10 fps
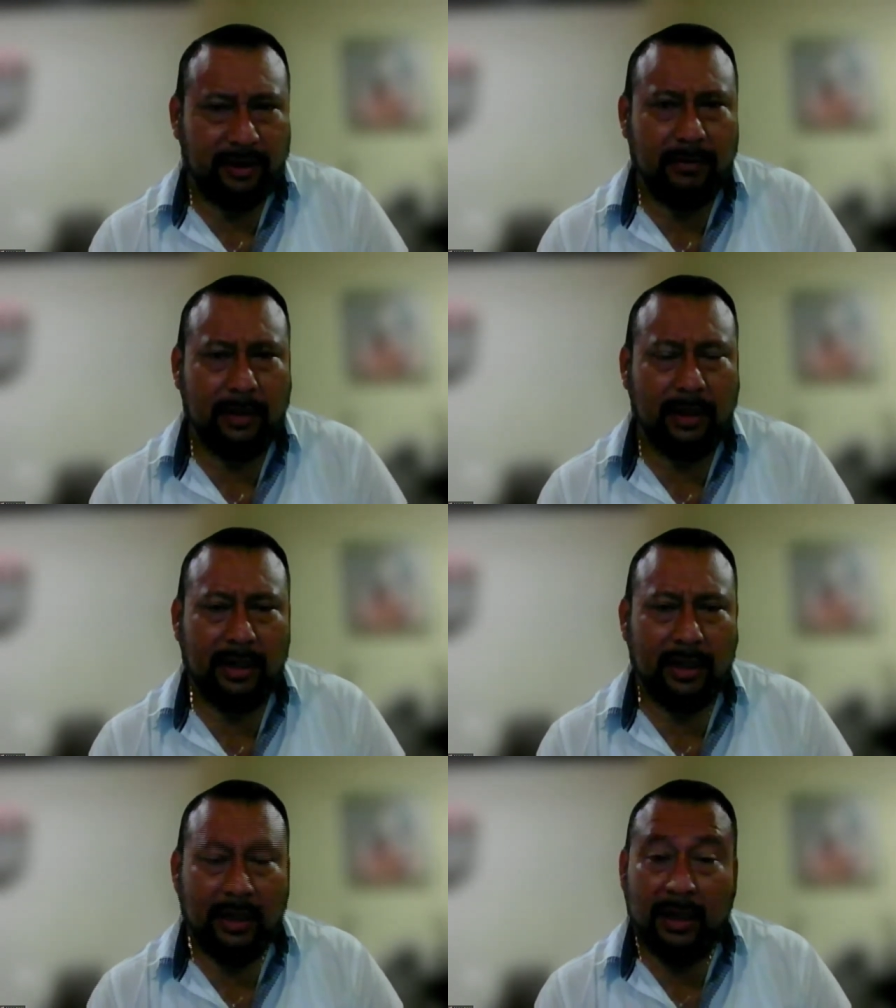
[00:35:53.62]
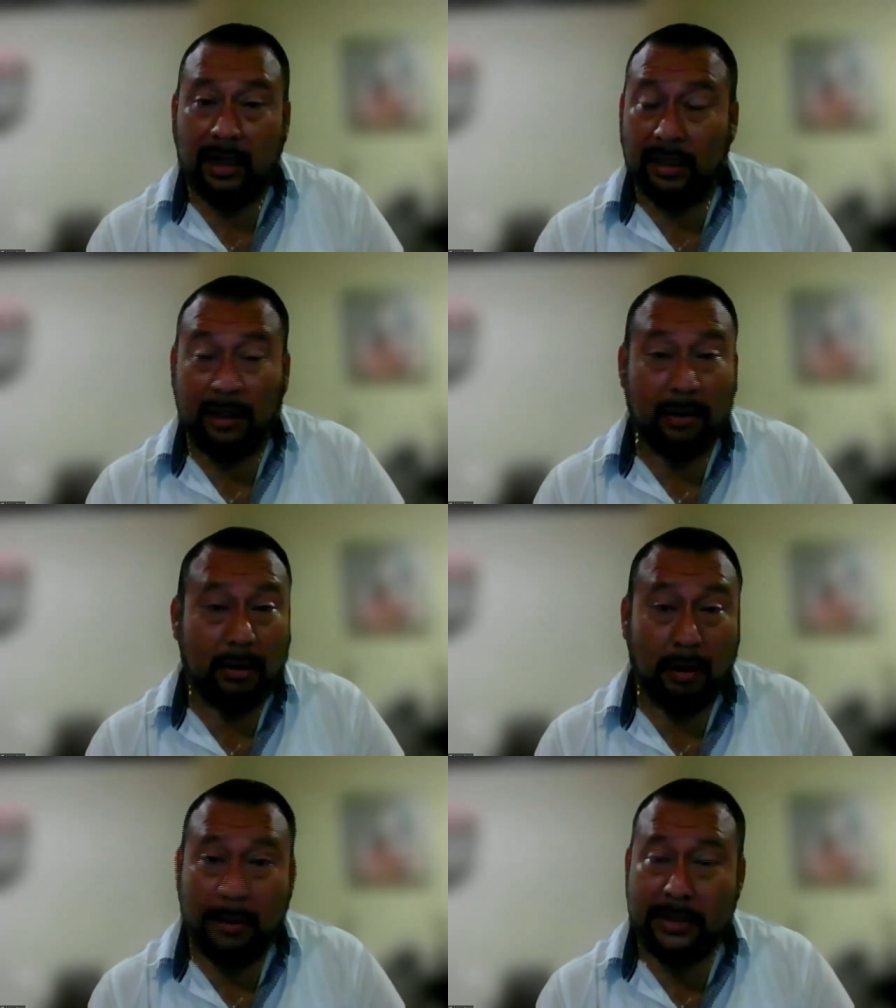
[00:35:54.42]
very well. And I
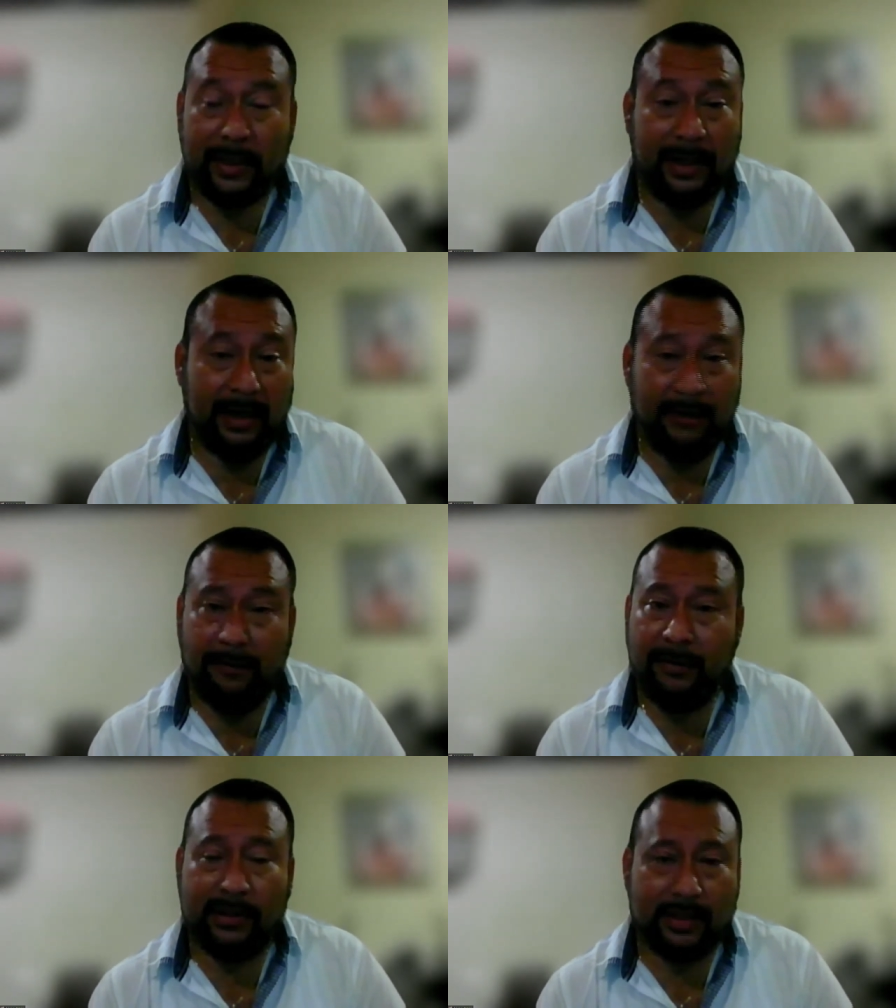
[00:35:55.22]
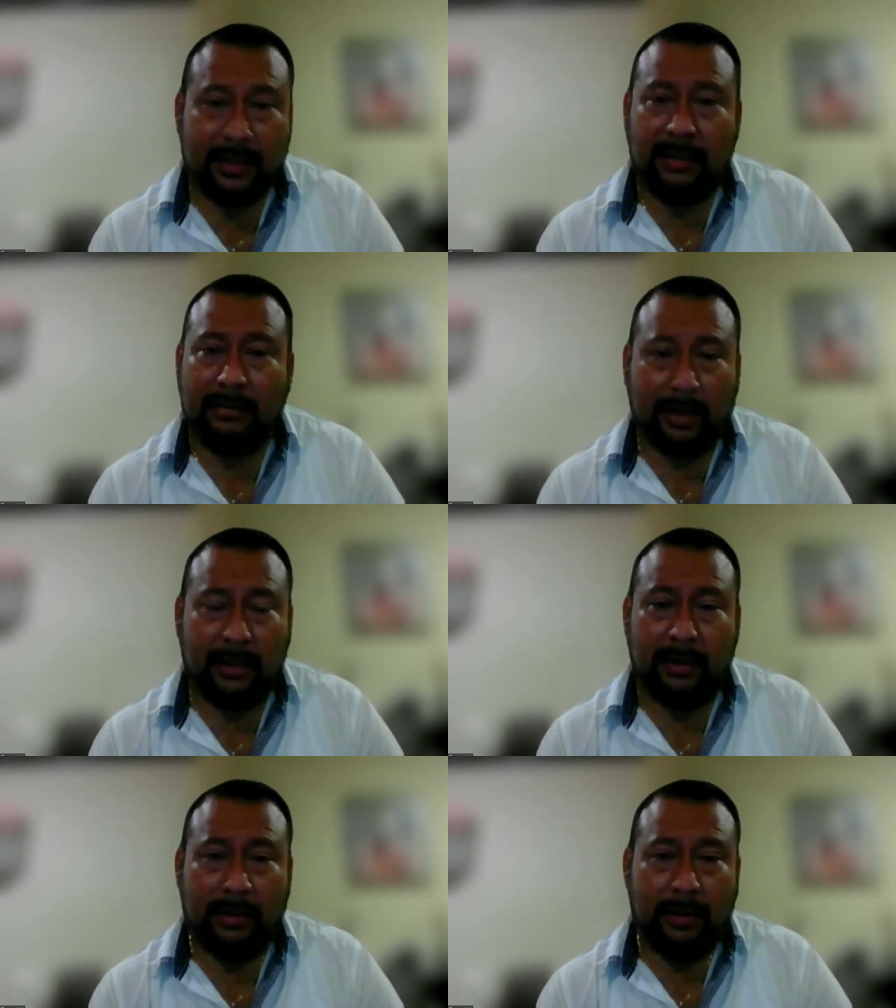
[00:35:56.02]
encourage every single
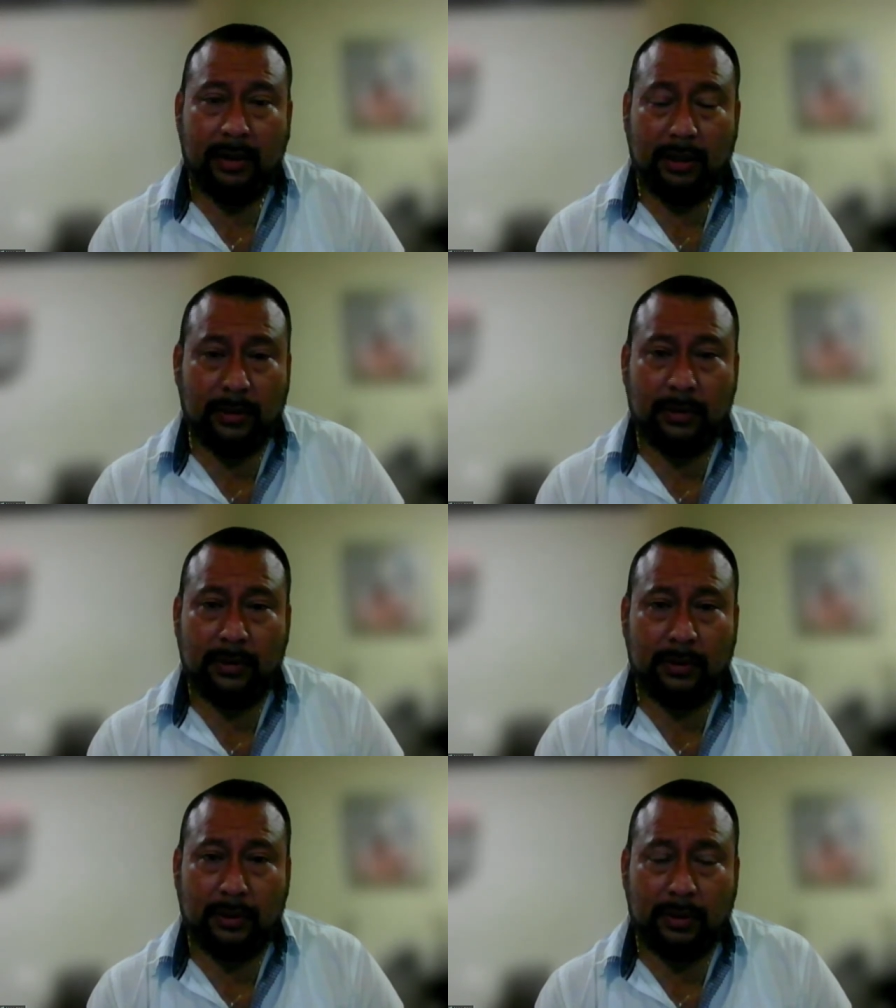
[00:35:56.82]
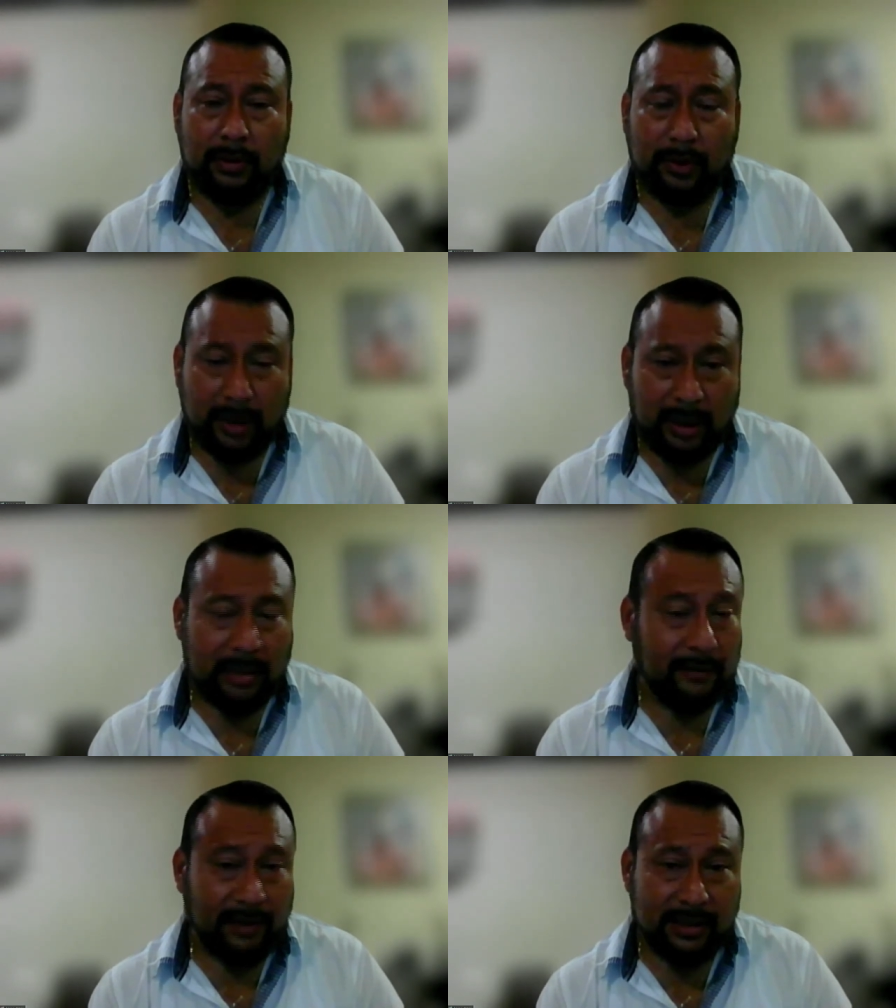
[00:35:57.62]
body to, to
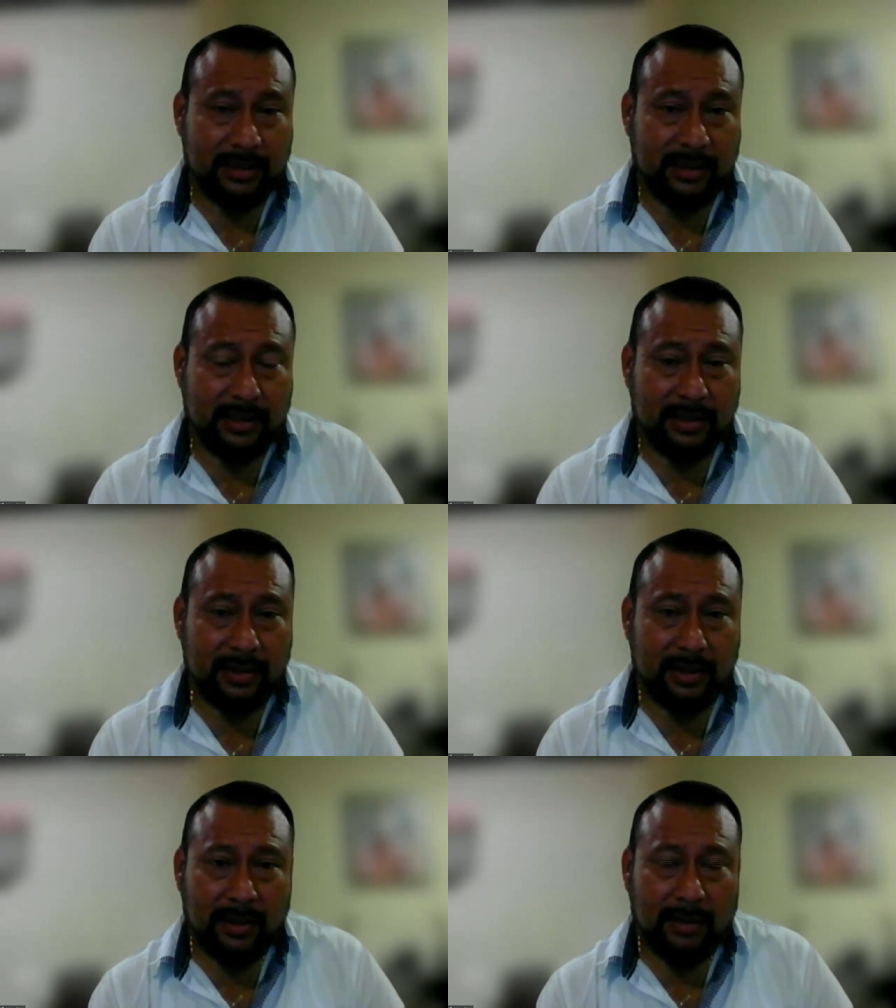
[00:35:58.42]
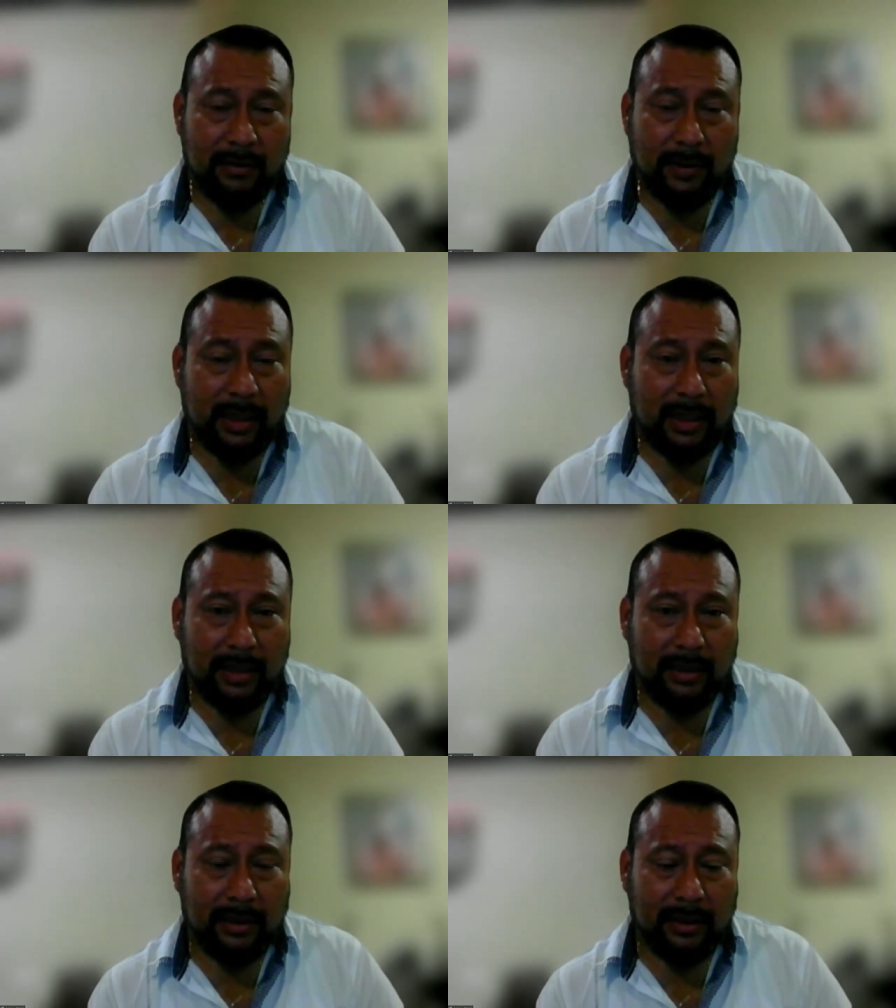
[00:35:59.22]
take the vaccines. We
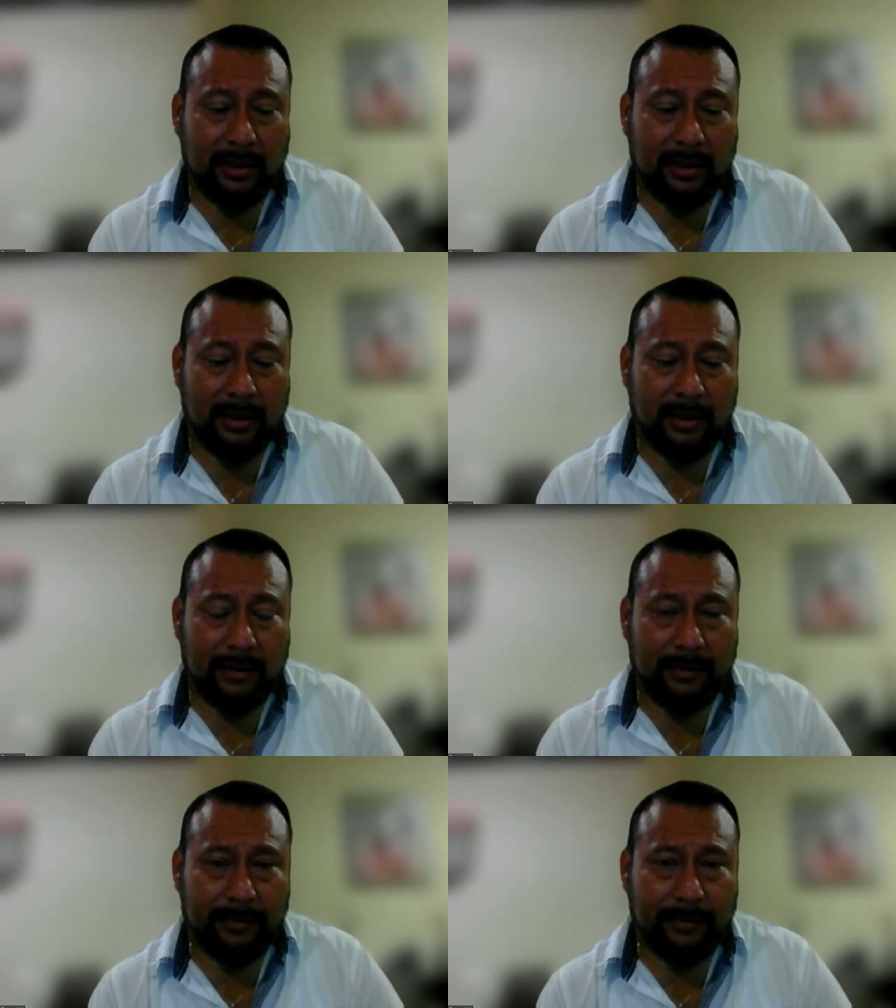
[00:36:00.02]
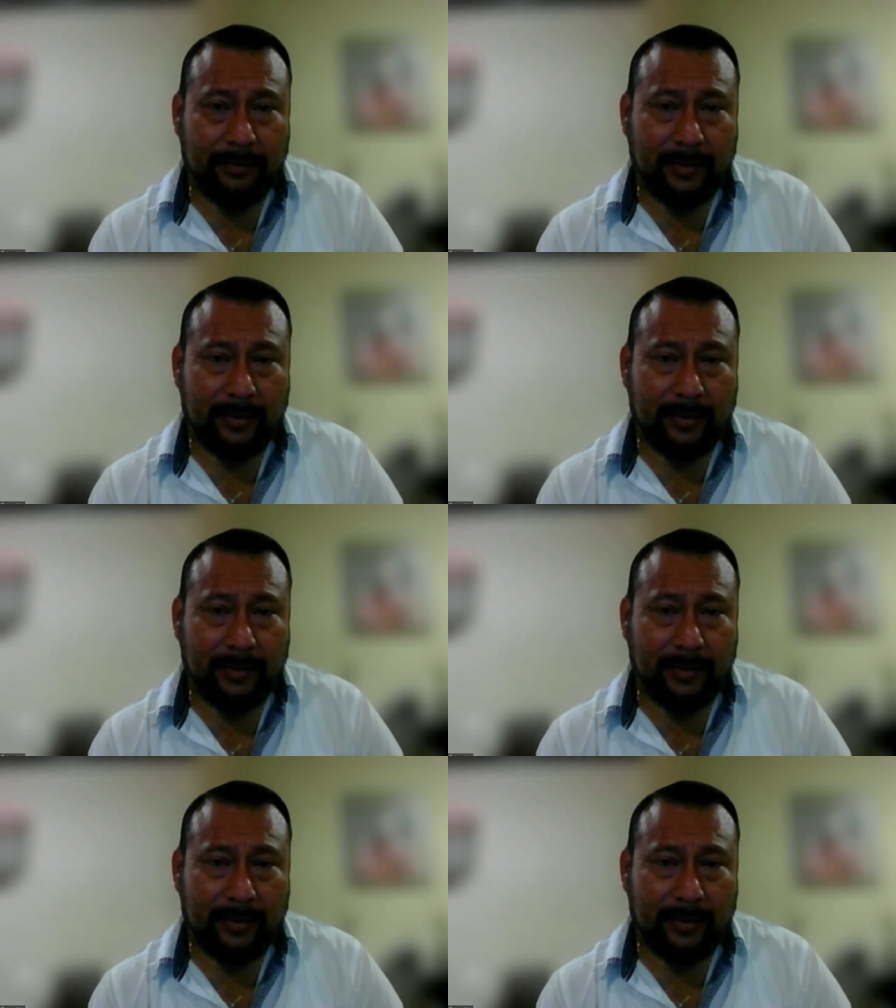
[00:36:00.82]
cannot uh,